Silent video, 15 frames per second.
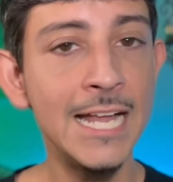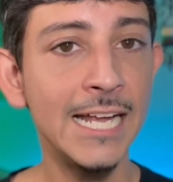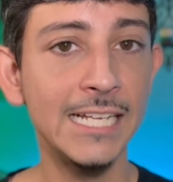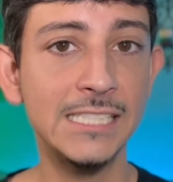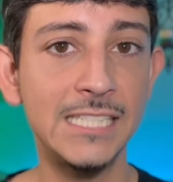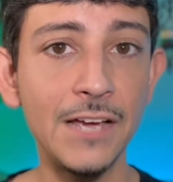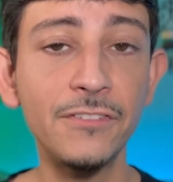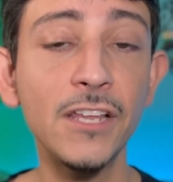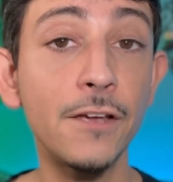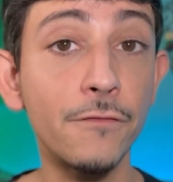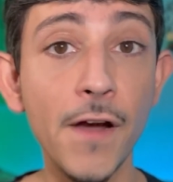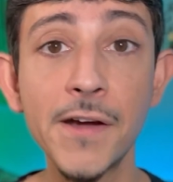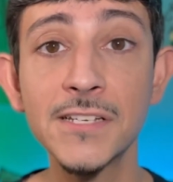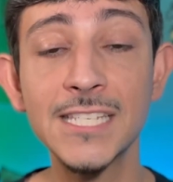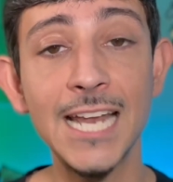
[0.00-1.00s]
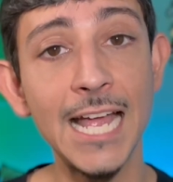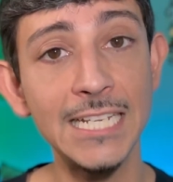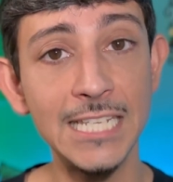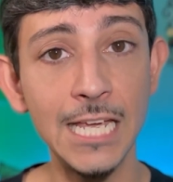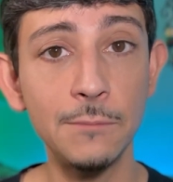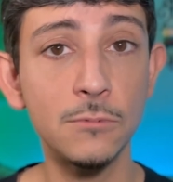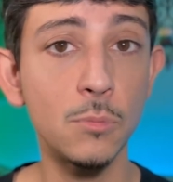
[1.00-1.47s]
It's definitely a fragrance that I
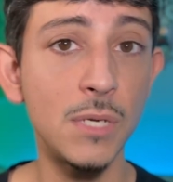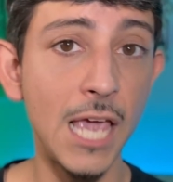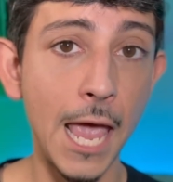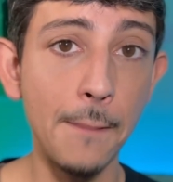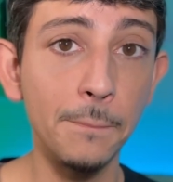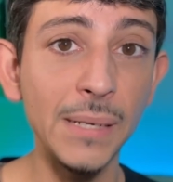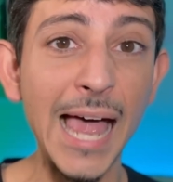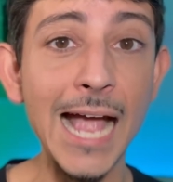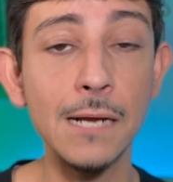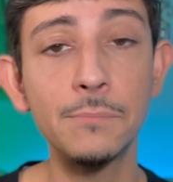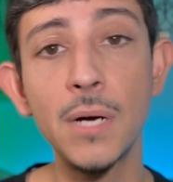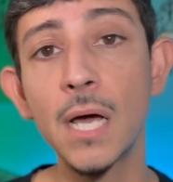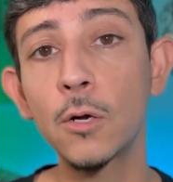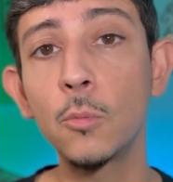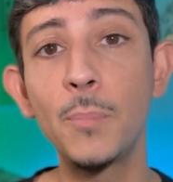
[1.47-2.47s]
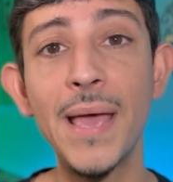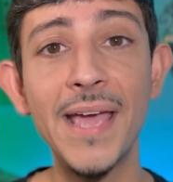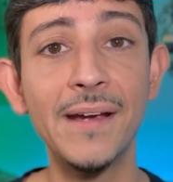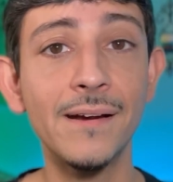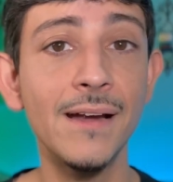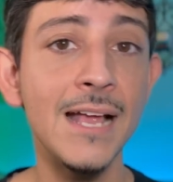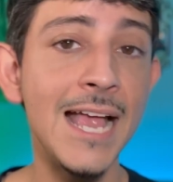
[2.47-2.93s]
deem to be a black bottle
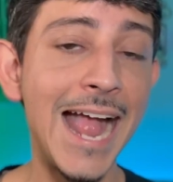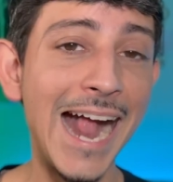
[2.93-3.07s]
banger.